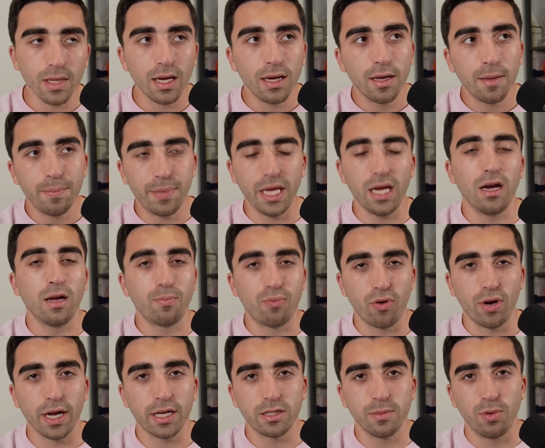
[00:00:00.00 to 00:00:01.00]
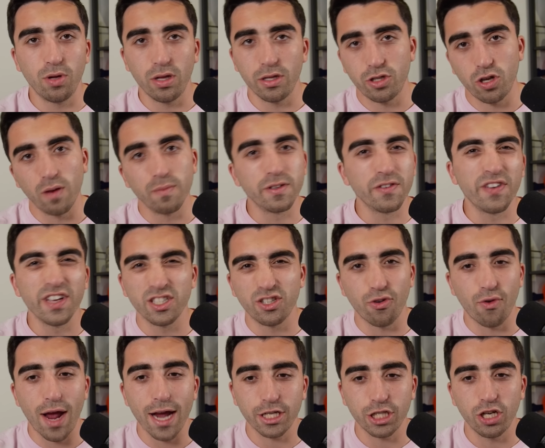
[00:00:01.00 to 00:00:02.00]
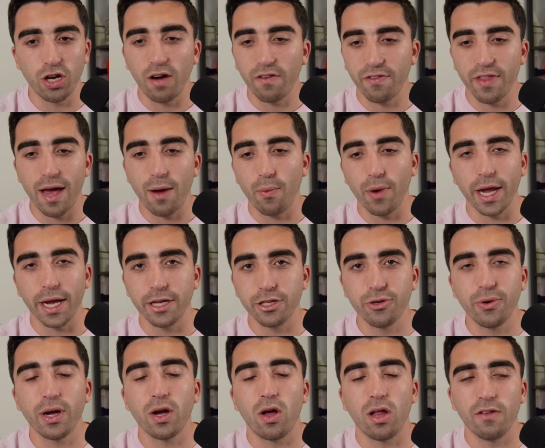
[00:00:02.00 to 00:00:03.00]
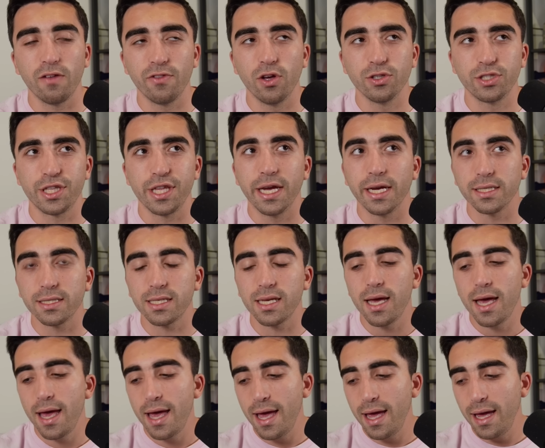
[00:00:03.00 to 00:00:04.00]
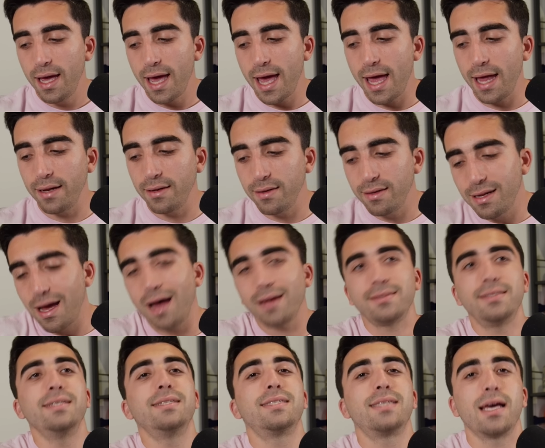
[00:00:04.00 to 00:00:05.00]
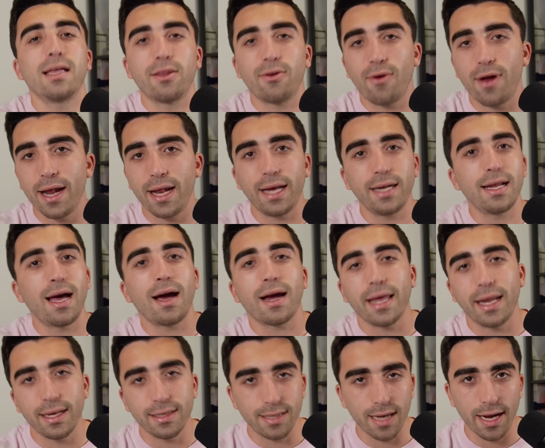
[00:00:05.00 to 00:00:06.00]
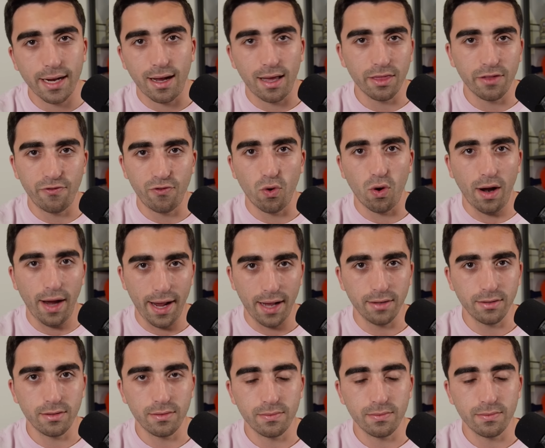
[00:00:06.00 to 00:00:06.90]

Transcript: being unpredictable in terms of his direction off of that wing and doing all of those things and not decelerating, not getting tight on the forehand.